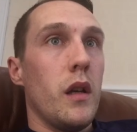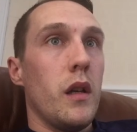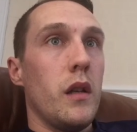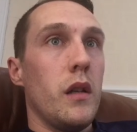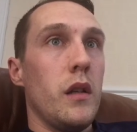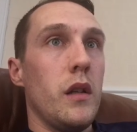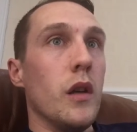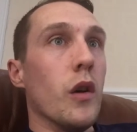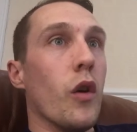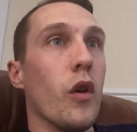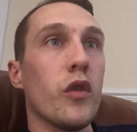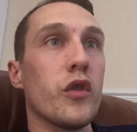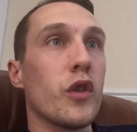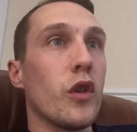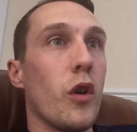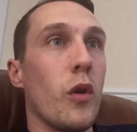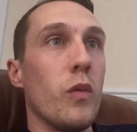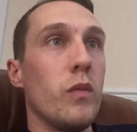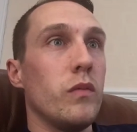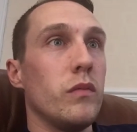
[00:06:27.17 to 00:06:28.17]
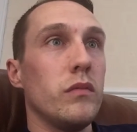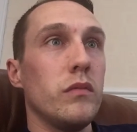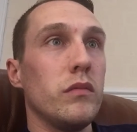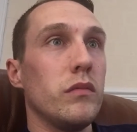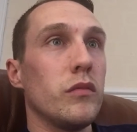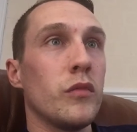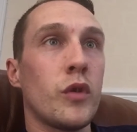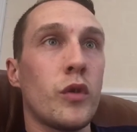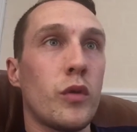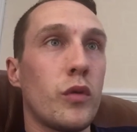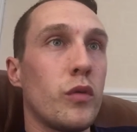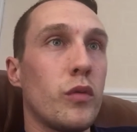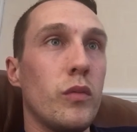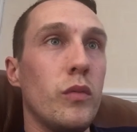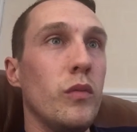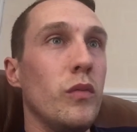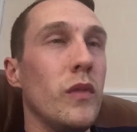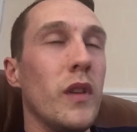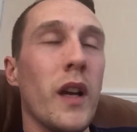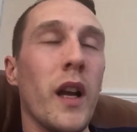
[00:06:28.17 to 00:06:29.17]
He also,
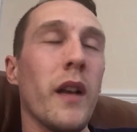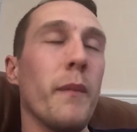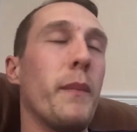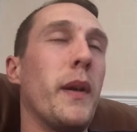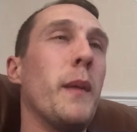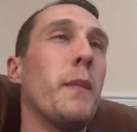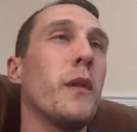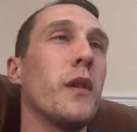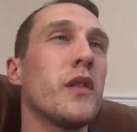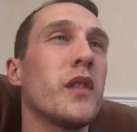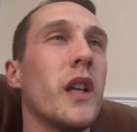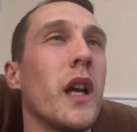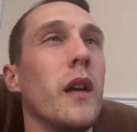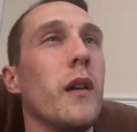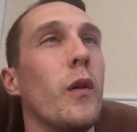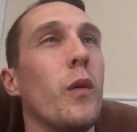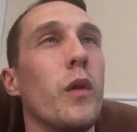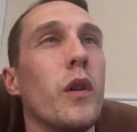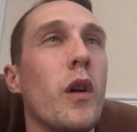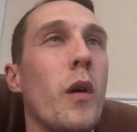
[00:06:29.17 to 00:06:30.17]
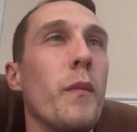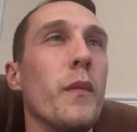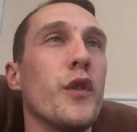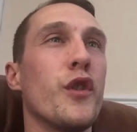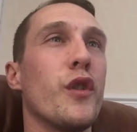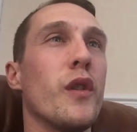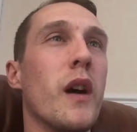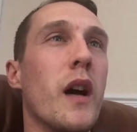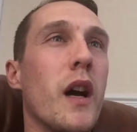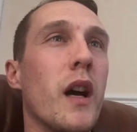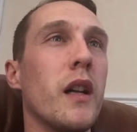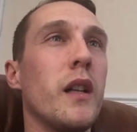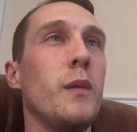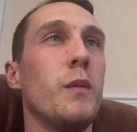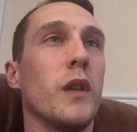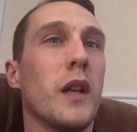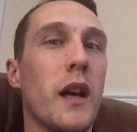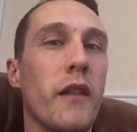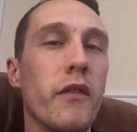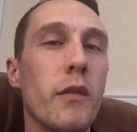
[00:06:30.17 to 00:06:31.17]
and people will say, oh, we've got Mashari,
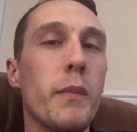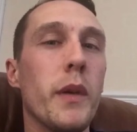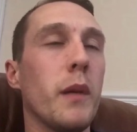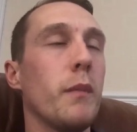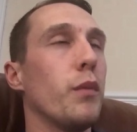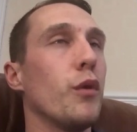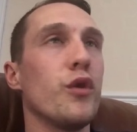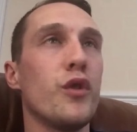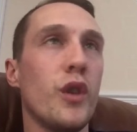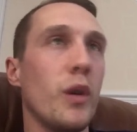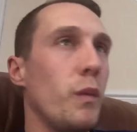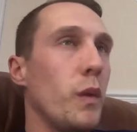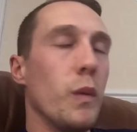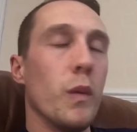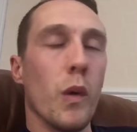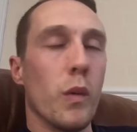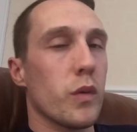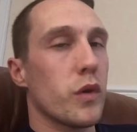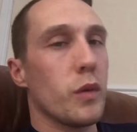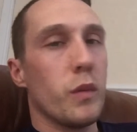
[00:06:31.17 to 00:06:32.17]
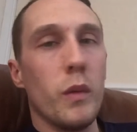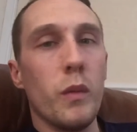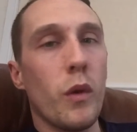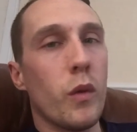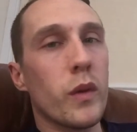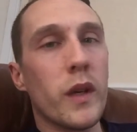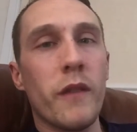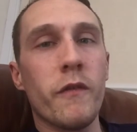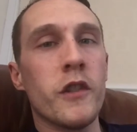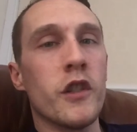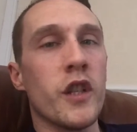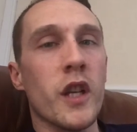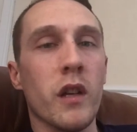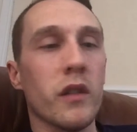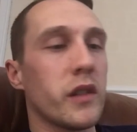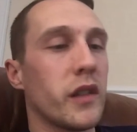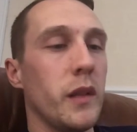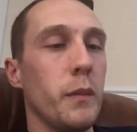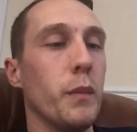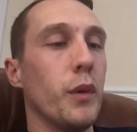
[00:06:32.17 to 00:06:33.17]
we'll have a big budget. We won't. We won't have a
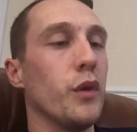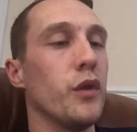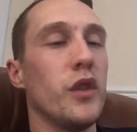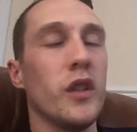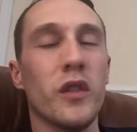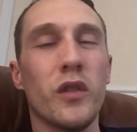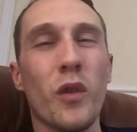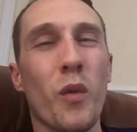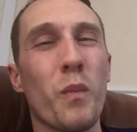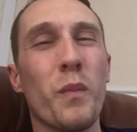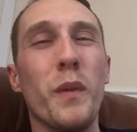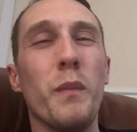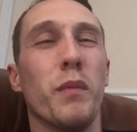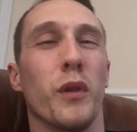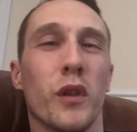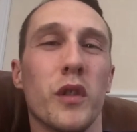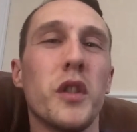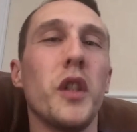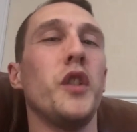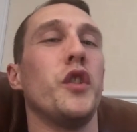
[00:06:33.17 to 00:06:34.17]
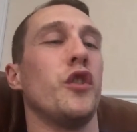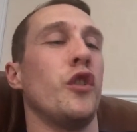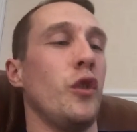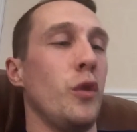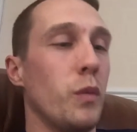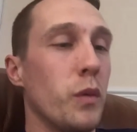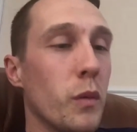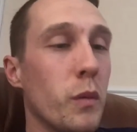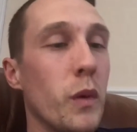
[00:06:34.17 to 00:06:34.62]
Chelsea budget, don't be bloody stupid.